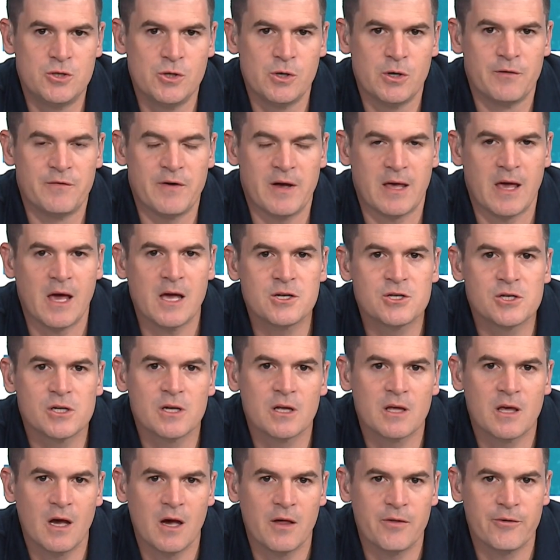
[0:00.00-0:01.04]
do a vacation
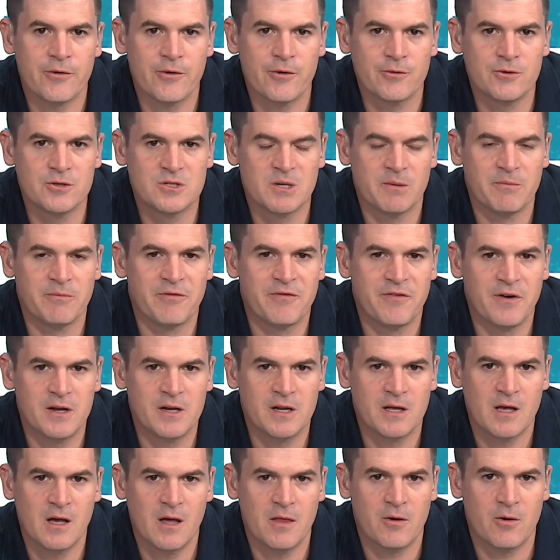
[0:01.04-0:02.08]
together, do something
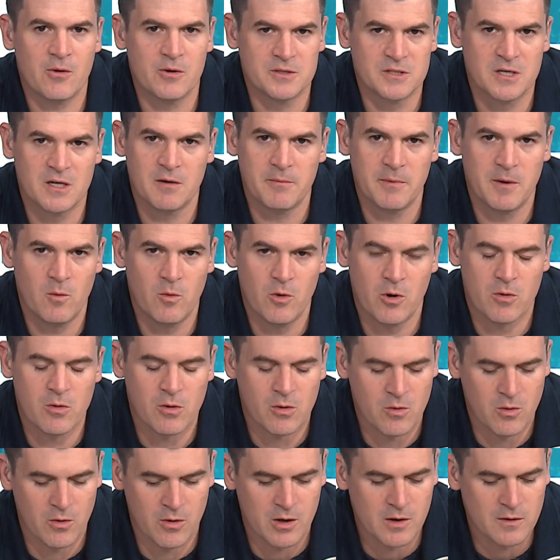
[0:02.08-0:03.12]
fun together, or is it going to be work,
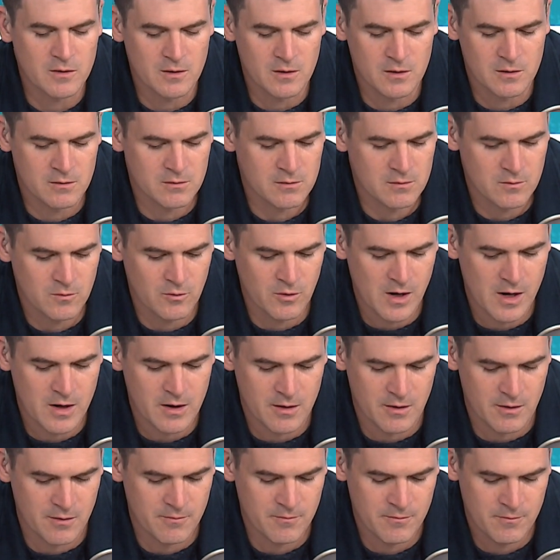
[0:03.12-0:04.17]
work, work, and then we're out
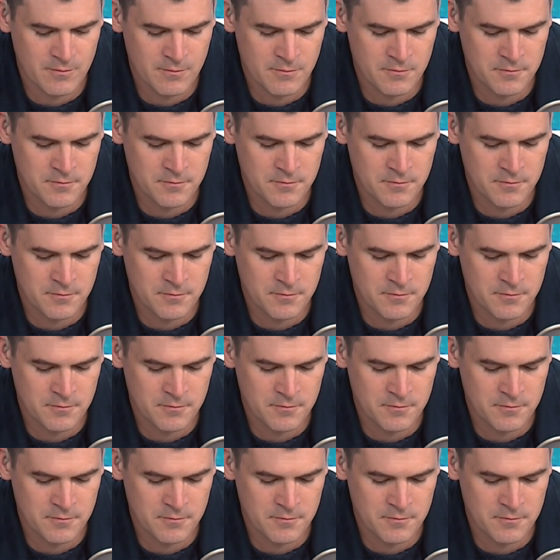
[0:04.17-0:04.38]
of here?